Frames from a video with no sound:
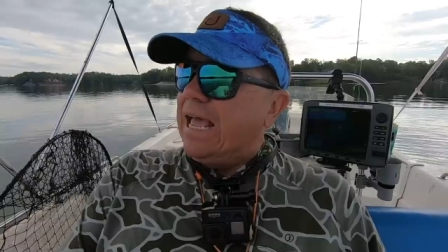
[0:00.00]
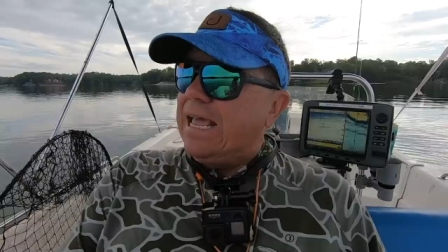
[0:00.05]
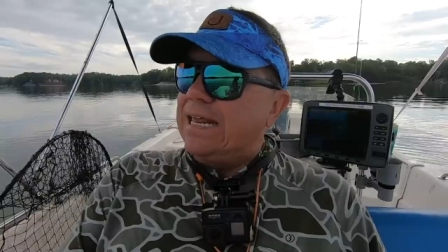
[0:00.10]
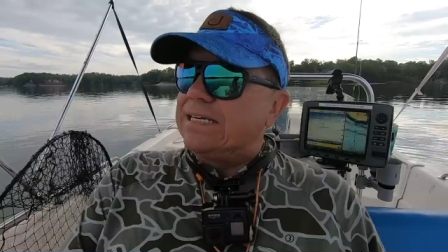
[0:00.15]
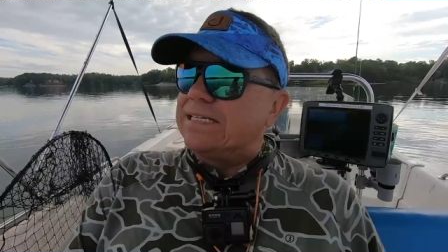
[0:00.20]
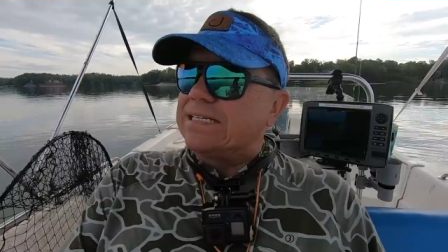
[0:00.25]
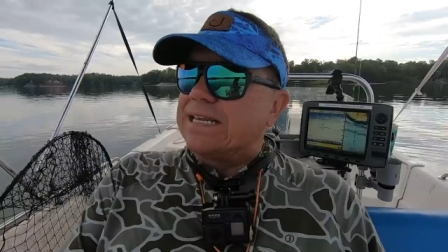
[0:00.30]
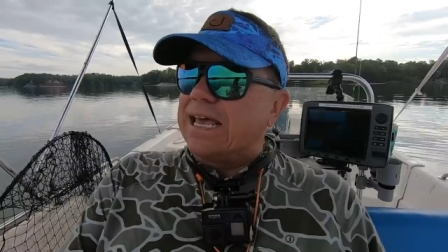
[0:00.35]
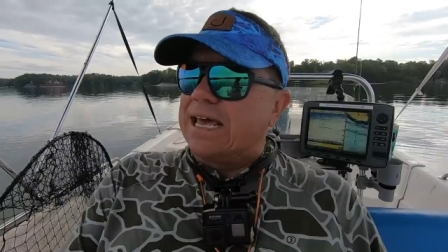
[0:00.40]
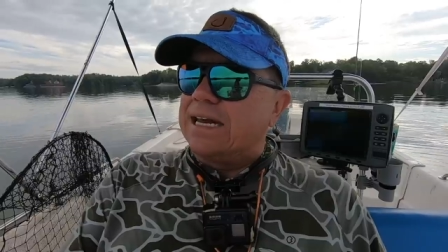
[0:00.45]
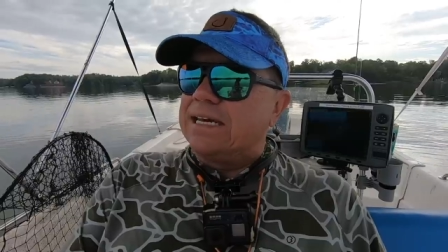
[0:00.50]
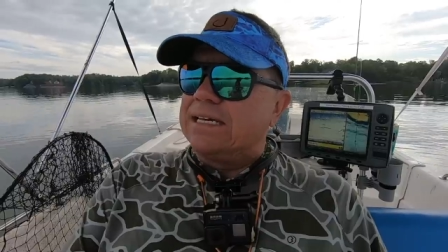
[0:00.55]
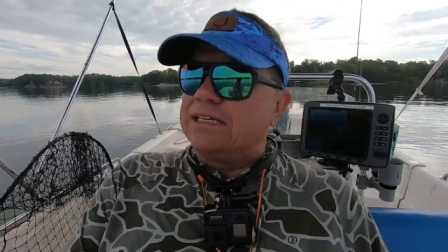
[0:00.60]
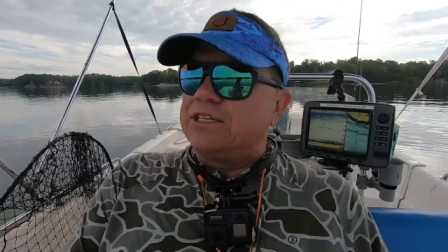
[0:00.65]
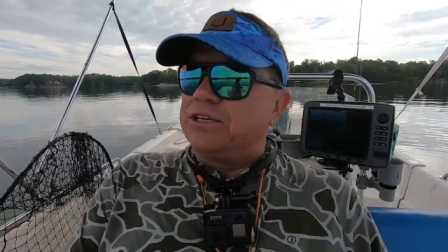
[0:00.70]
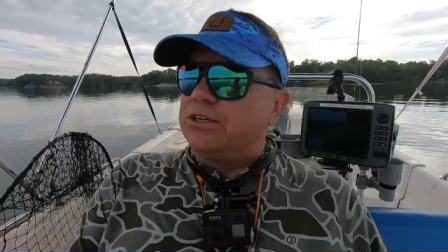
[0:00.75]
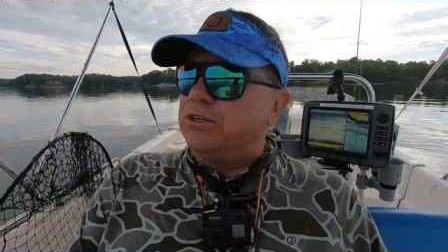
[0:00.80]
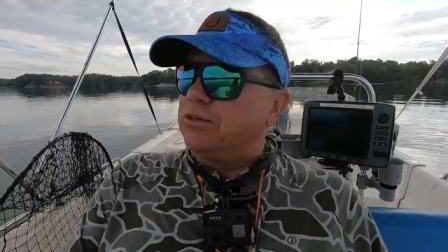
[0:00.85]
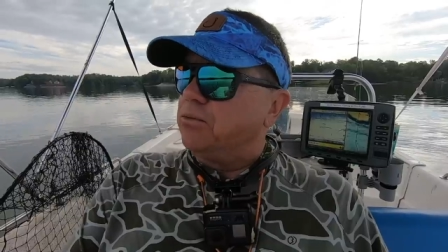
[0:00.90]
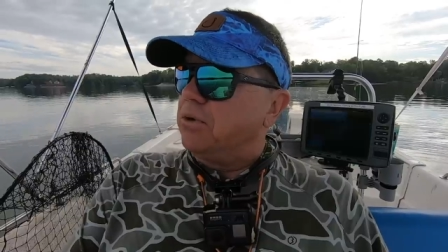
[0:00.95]
and
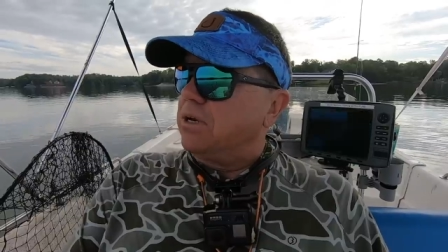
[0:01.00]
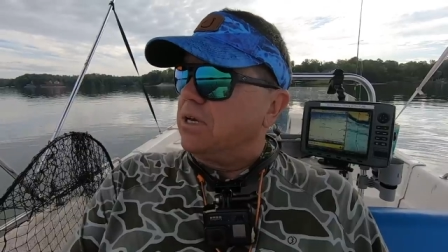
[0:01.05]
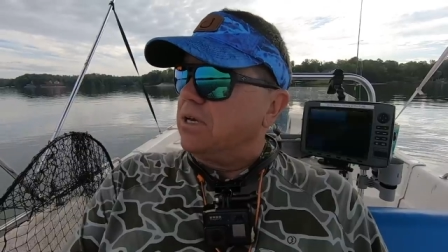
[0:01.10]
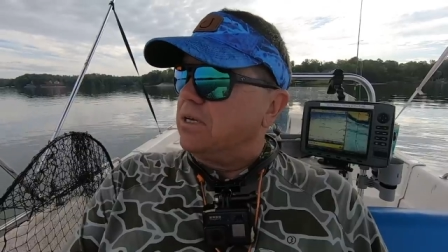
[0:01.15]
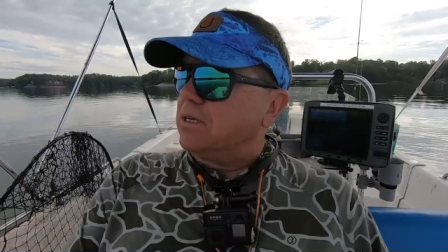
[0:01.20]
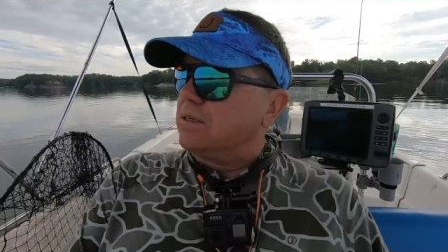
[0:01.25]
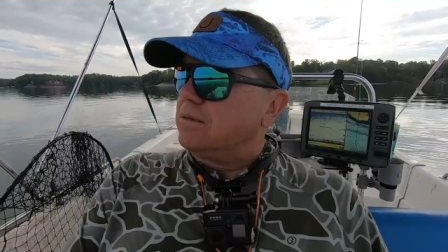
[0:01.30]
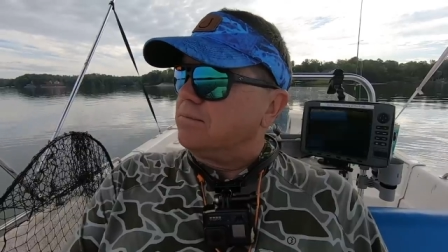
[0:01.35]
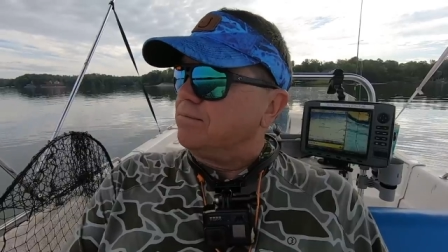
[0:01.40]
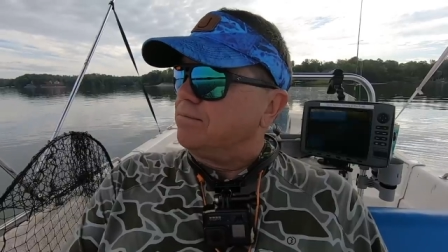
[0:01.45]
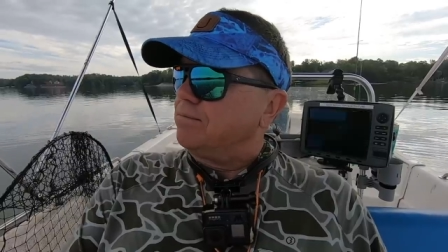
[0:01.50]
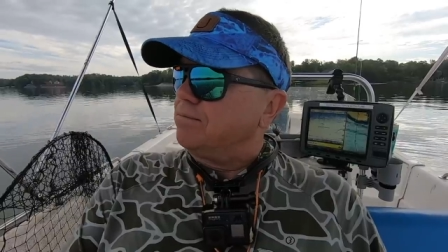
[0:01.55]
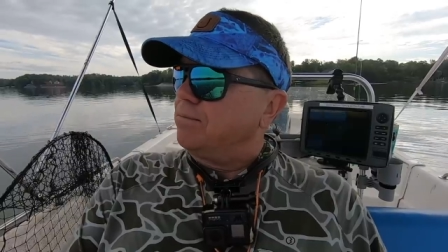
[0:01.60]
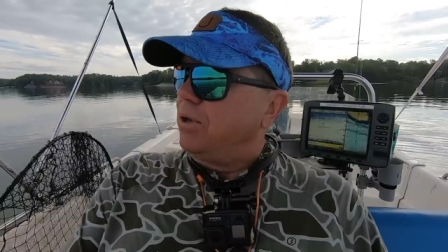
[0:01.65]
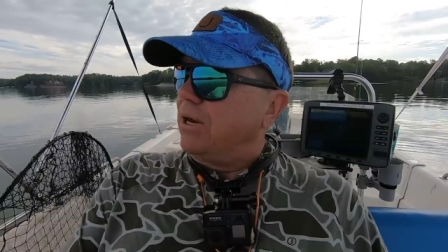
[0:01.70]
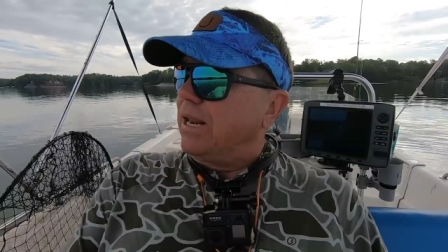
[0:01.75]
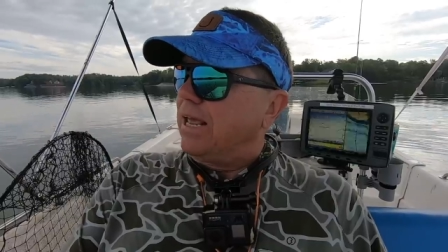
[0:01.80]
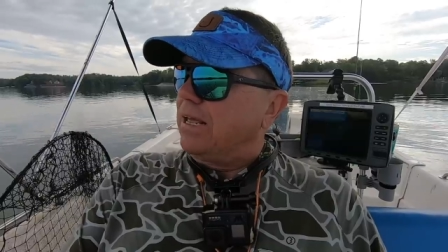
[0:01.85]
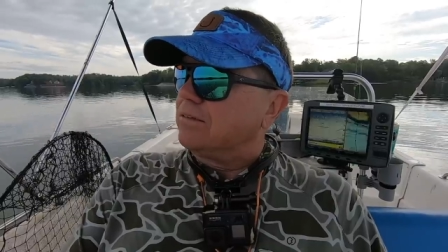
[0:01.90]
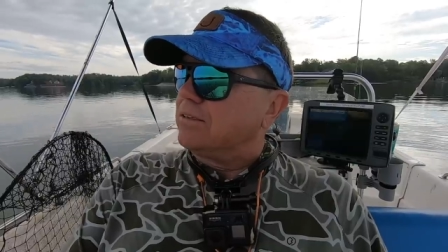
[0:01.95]
decided to
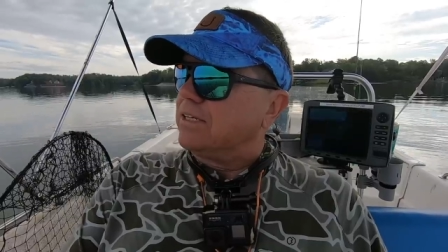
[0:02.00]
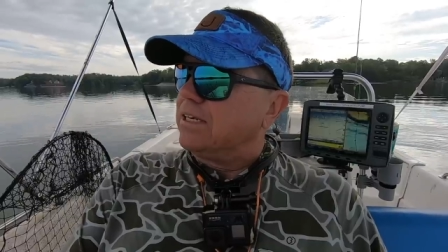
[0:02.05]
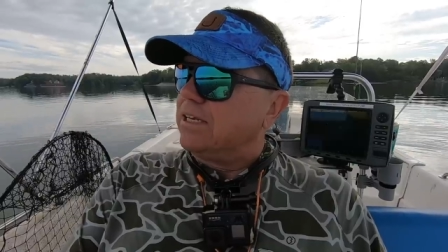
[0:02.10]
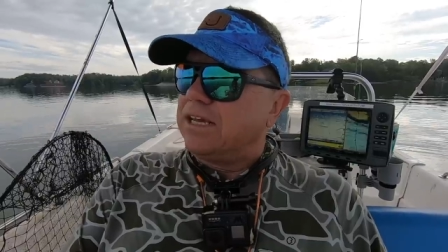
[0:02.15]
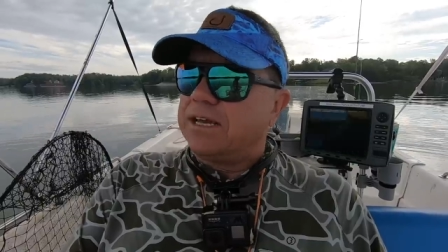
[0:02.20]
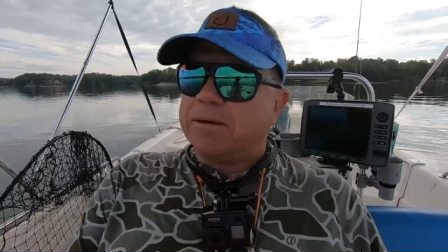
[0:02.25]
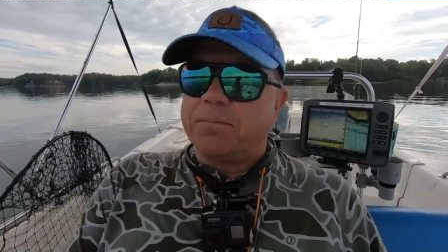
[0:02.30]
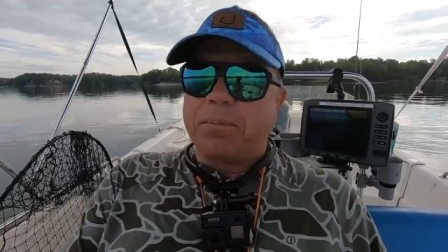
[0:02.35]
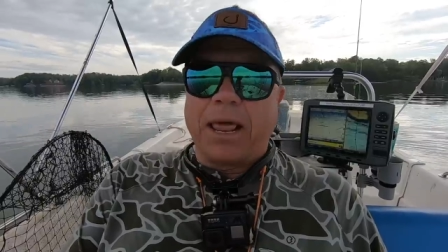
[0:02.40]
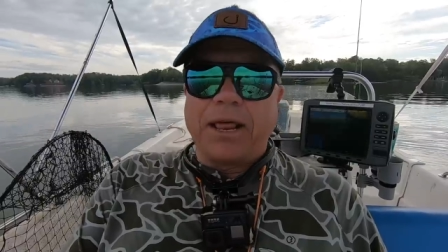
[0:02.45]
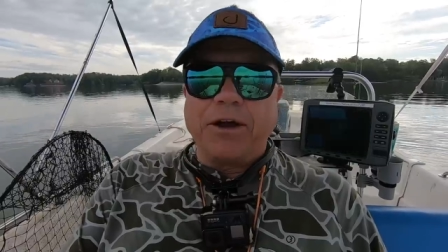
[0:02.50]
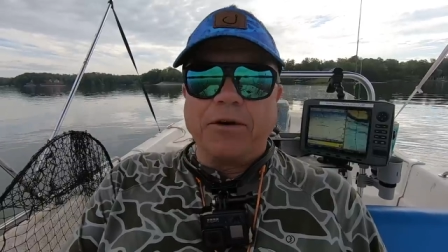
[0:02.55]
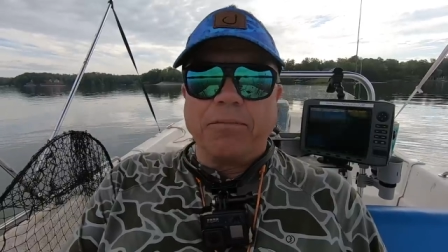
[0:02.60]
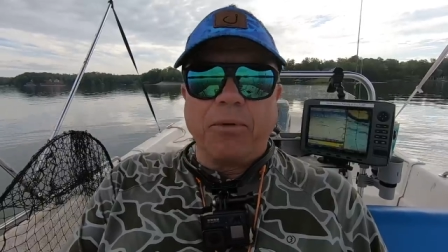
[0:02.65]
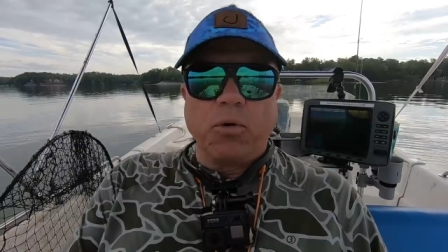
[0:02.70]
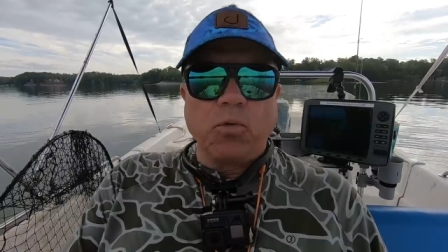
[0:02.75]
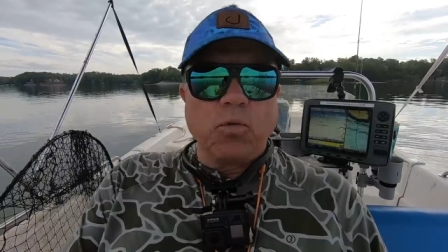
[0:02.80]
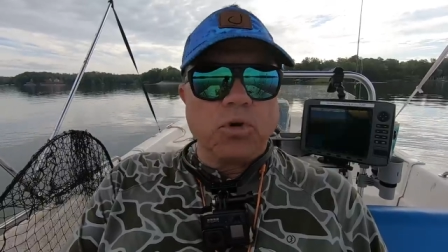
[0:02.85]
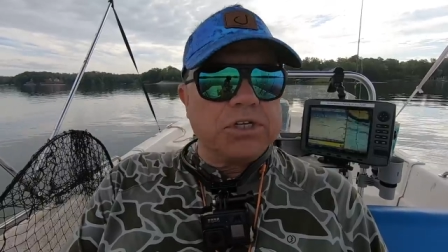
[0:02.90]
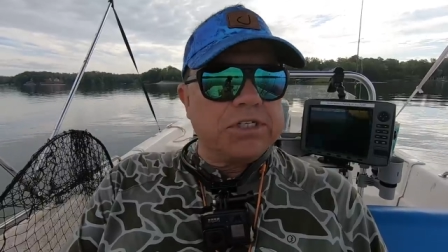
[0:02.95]
pull out the planer
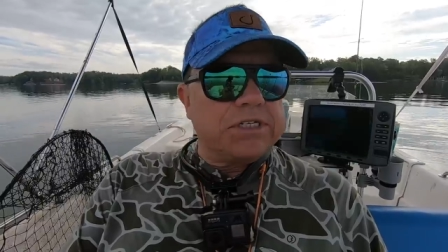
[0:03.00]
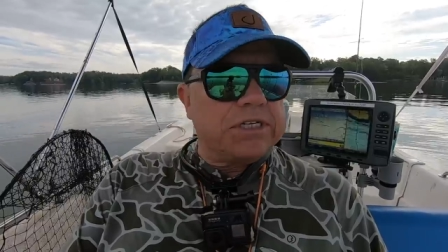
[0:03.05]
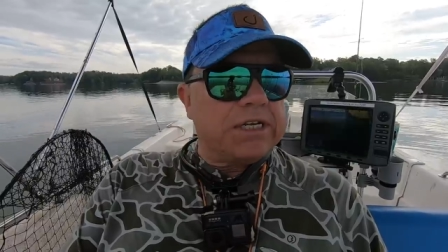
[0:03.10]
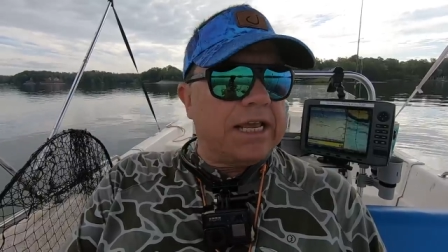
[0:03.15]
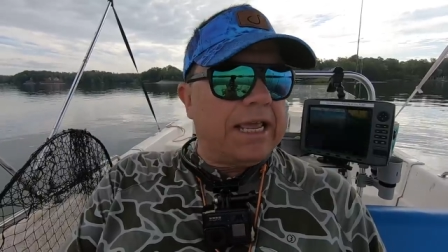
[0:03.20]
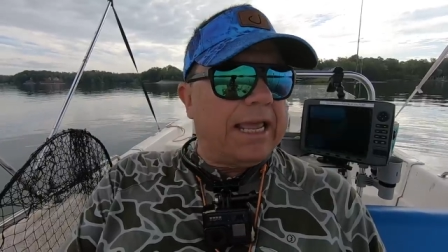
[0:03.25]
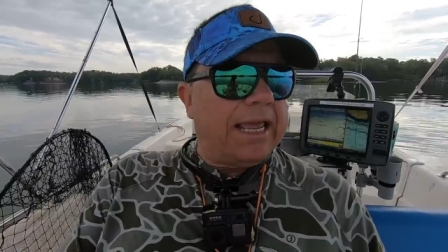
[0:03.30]
boards